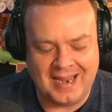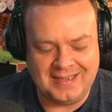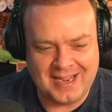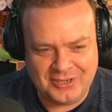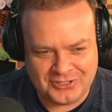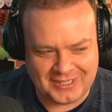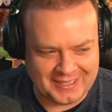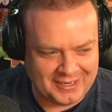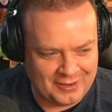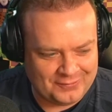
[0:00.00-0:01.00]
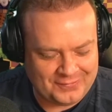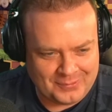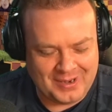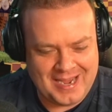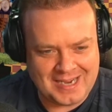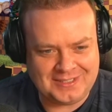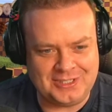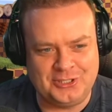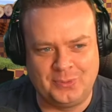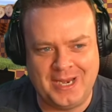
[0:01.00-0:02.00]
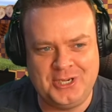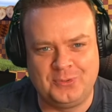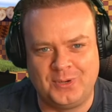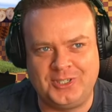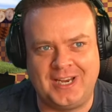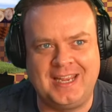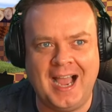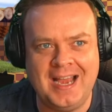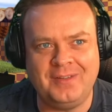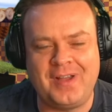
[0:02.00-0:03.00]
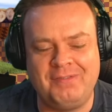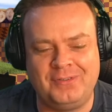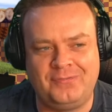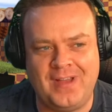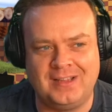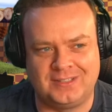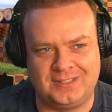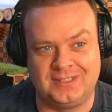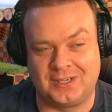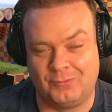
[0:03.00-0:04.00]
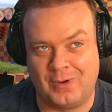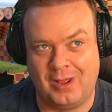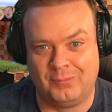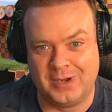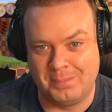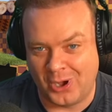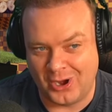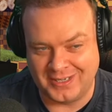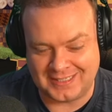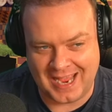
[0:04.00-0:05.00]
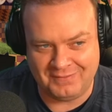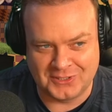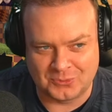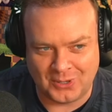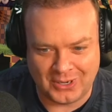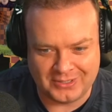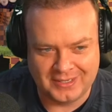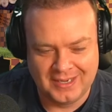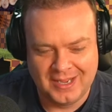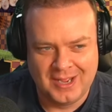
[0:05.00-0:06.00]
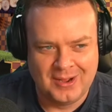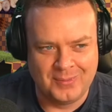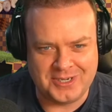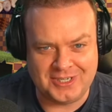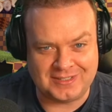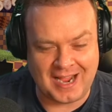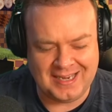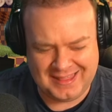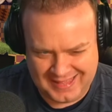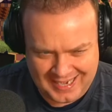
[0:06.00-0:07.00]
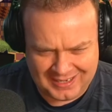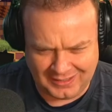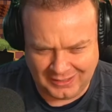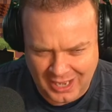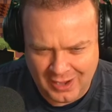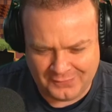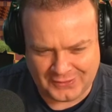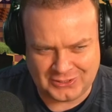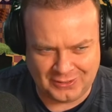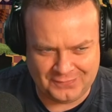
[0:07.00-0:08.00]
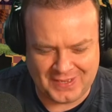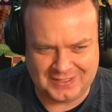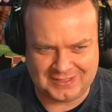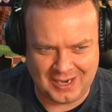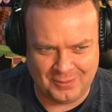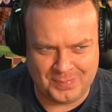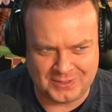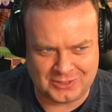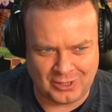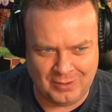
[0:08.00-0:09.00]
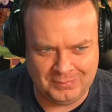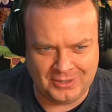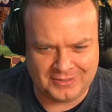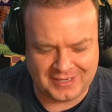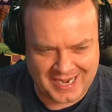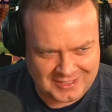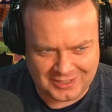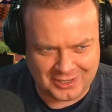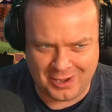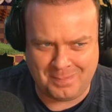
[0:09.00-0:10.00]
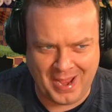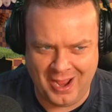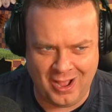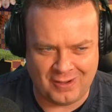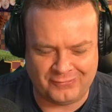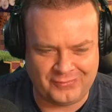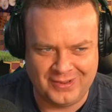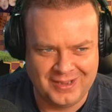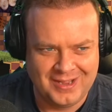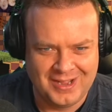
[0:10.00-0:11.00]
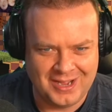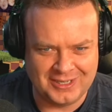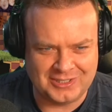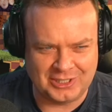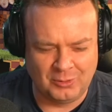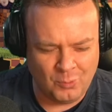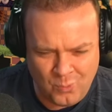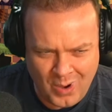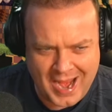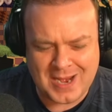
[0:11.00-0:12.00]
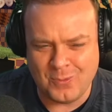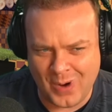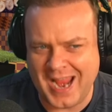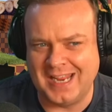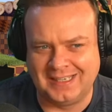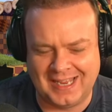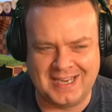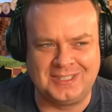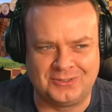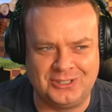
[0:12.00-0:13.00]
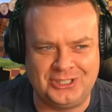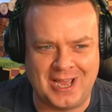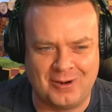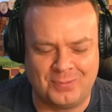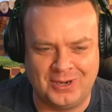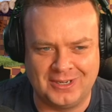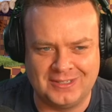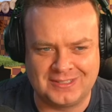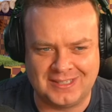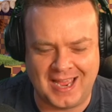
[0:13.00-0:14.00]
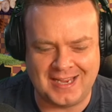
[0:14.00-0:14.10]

And interestingly enough, we're in that situation which I kind of haven't felt since A Realm Reborn into Heavensward, which is I think a lot of the stuff they set up in Stormblood isn't going to pay off until way, way later in Shadowbringers.